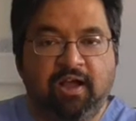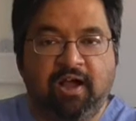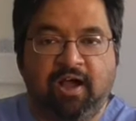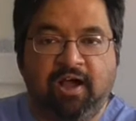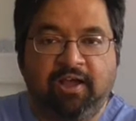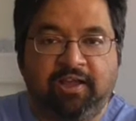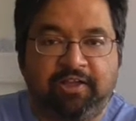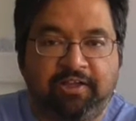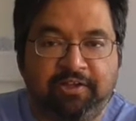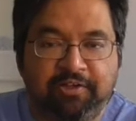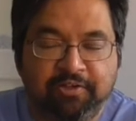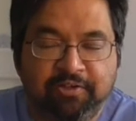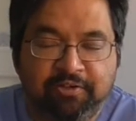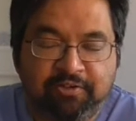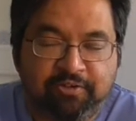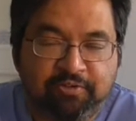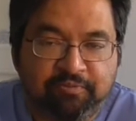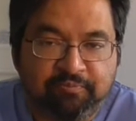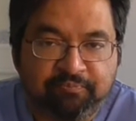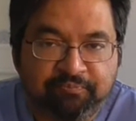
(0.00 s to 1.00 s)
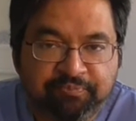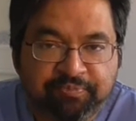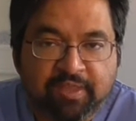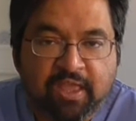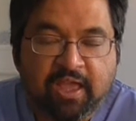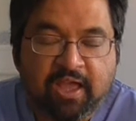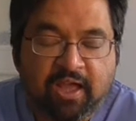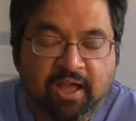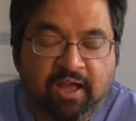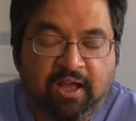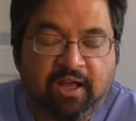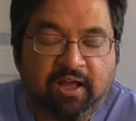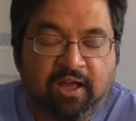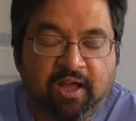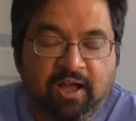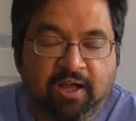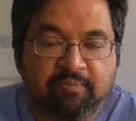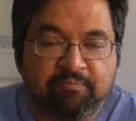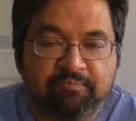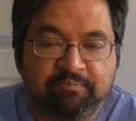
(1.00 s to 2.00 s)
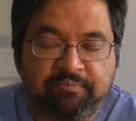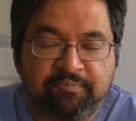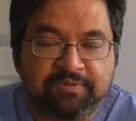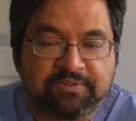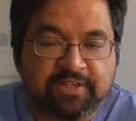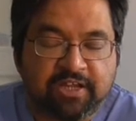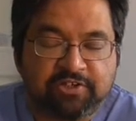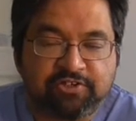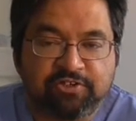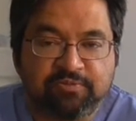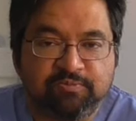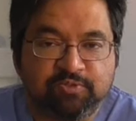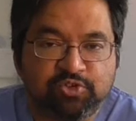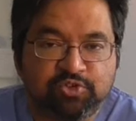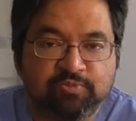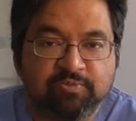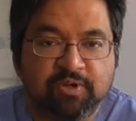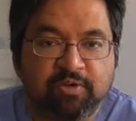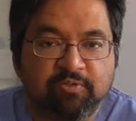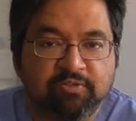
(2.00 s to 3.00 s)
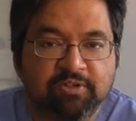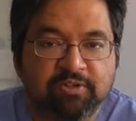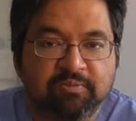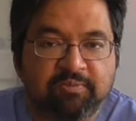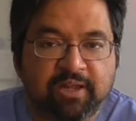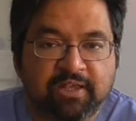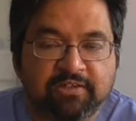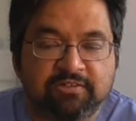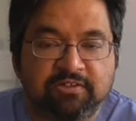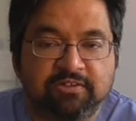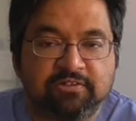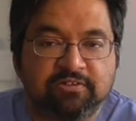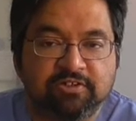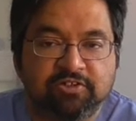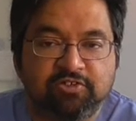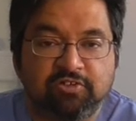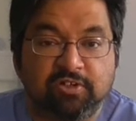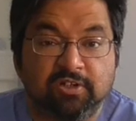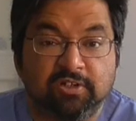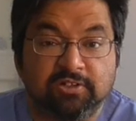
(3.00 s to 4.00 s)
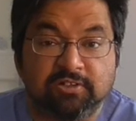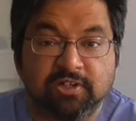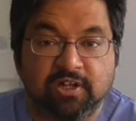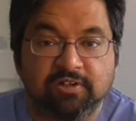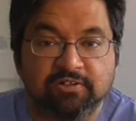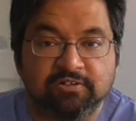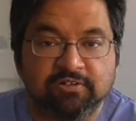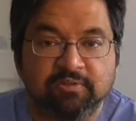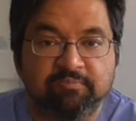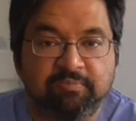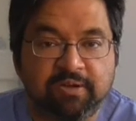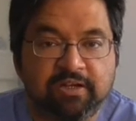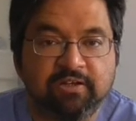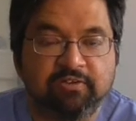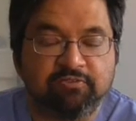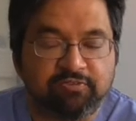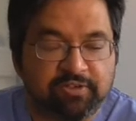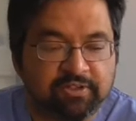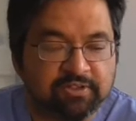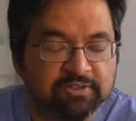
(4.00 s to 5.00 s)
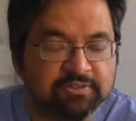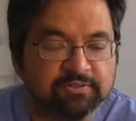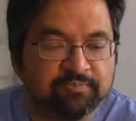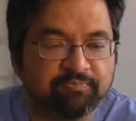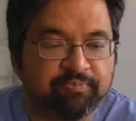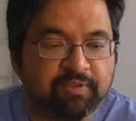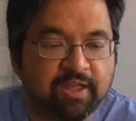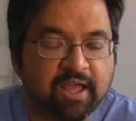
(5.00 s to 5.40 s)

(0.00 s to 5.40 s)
Hi, I'm Sanjib Majumder, one of the plastic surgery consultants at Pinderfields,